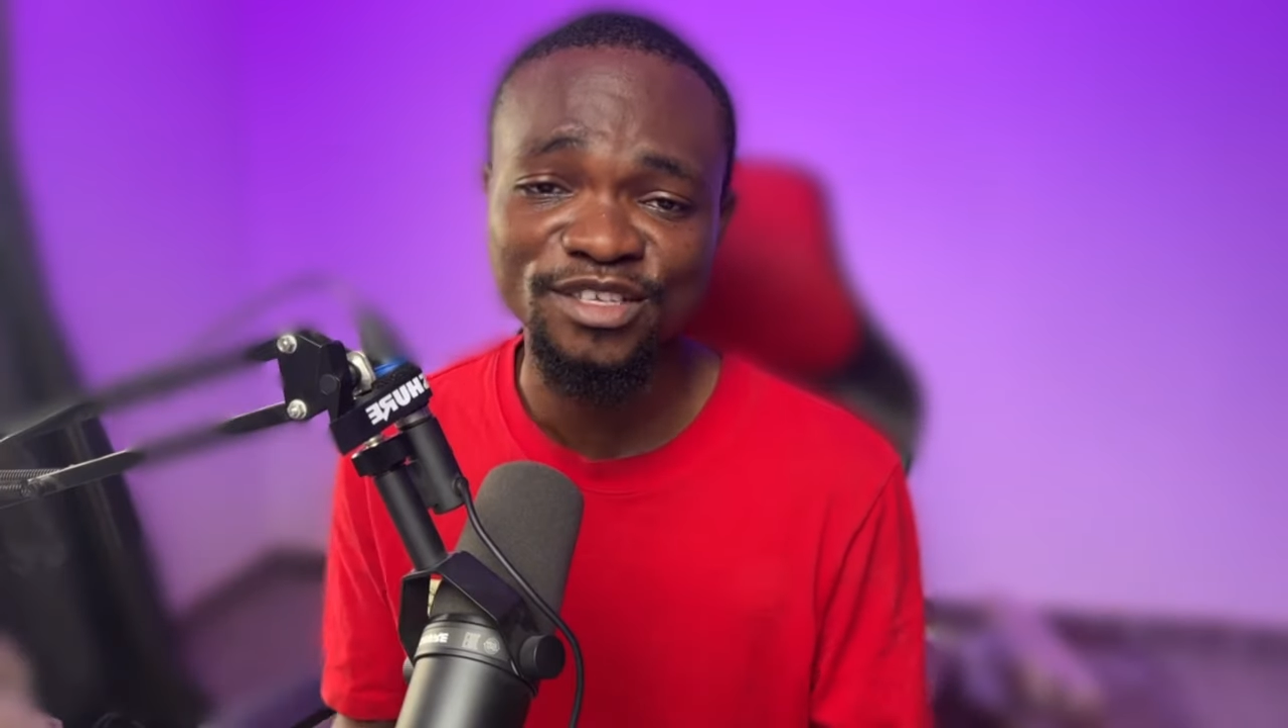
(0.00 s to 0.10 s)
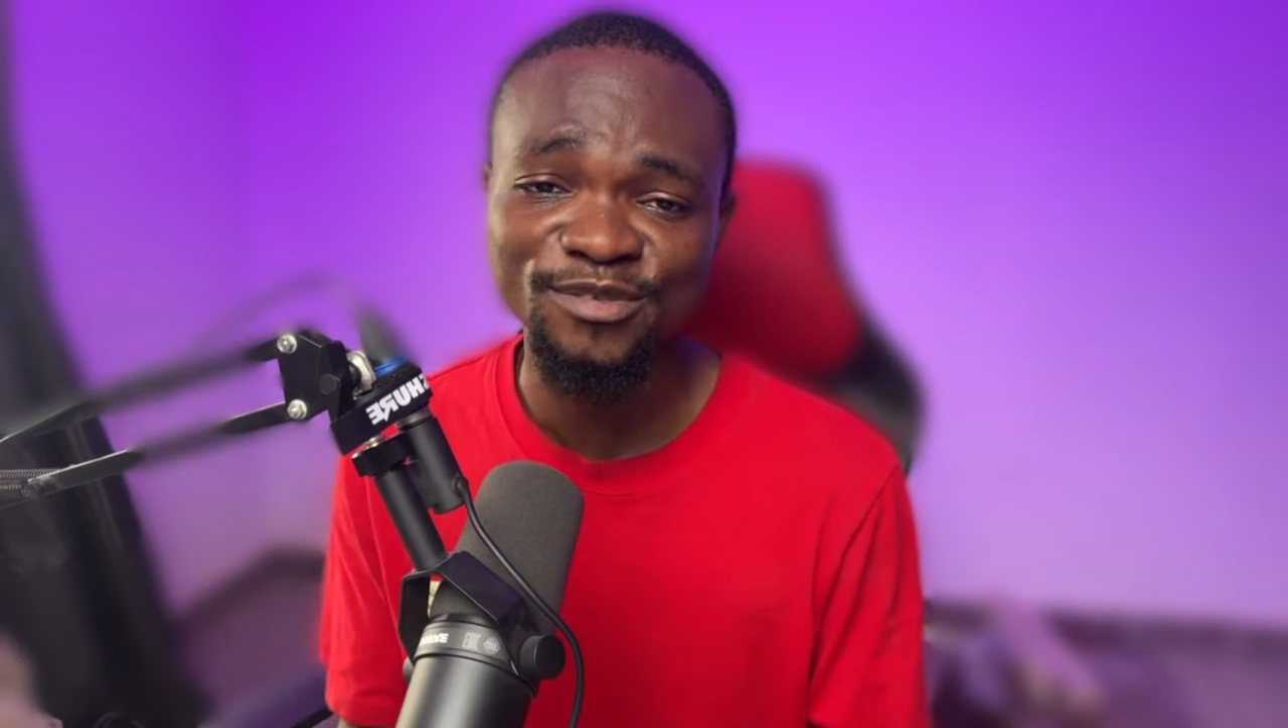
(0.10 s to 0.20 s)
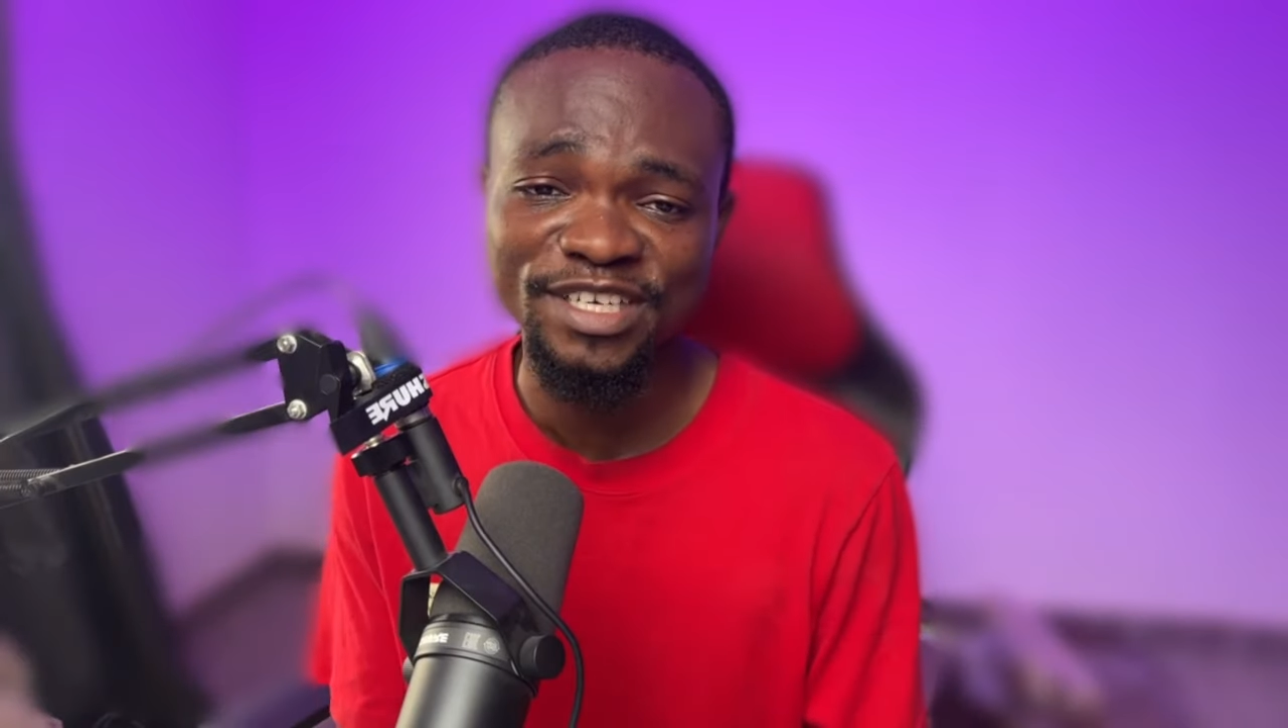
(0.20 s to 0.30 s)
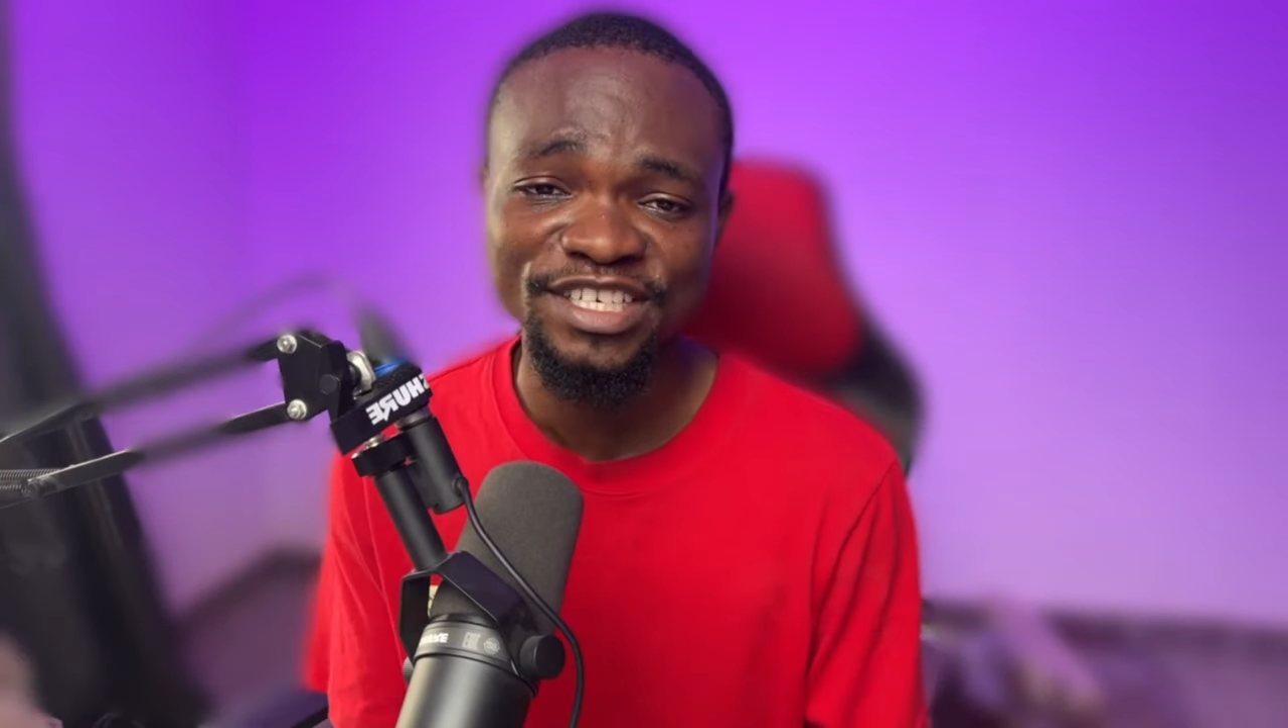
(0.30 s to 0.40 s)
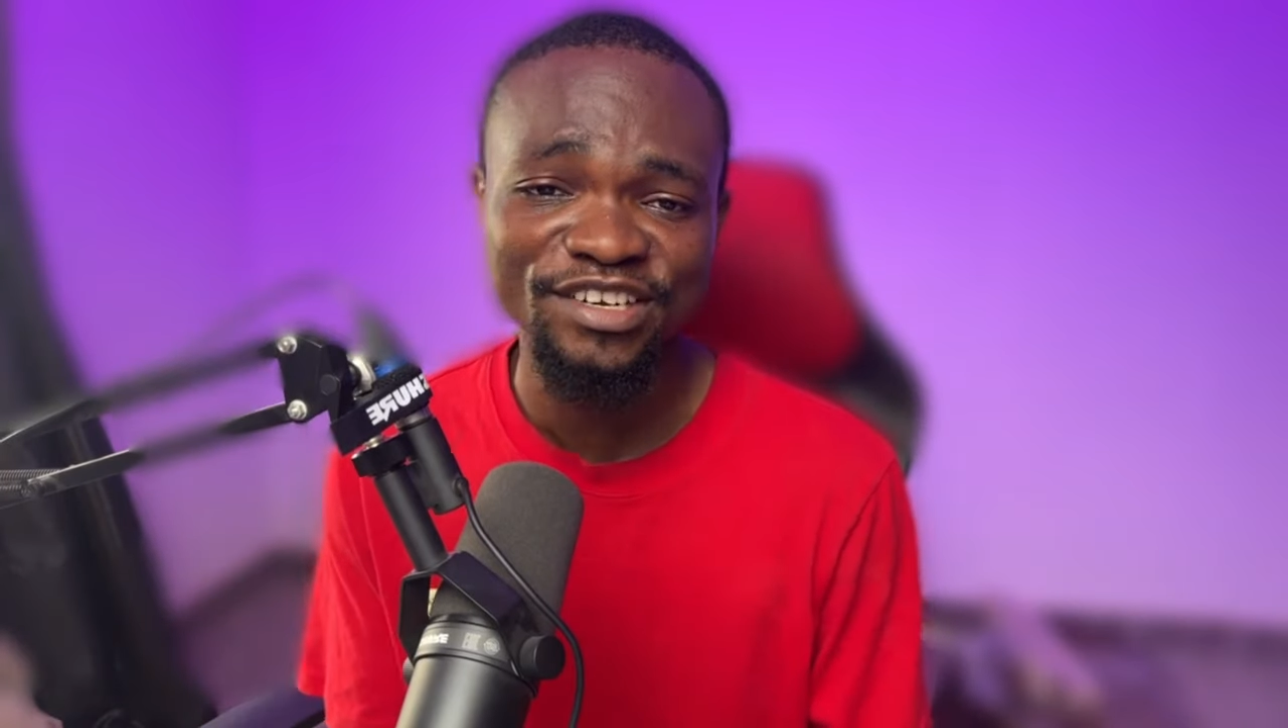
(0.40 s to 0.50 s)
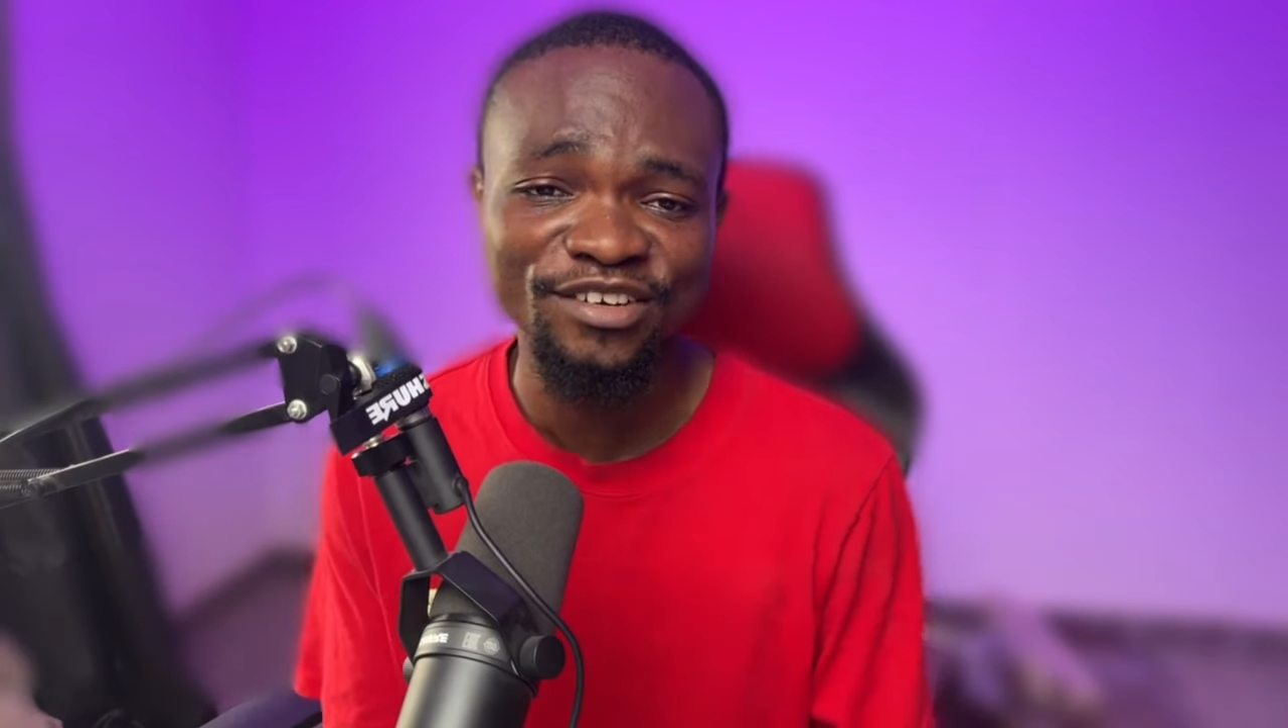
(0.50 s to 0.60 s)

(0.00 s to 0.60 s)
to my channel,